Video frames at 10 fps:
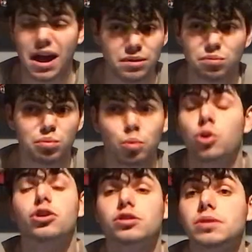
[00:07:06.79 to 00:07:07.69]
and would
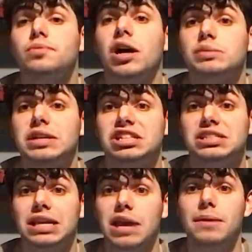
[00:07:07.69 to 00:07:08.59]
not surprise me to
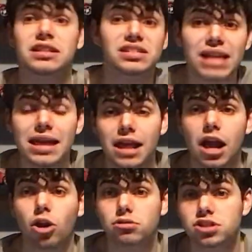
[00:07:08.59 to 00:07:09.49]
see him either stay there
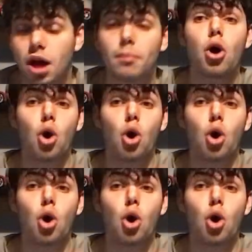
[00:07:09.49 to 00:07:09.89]
long-term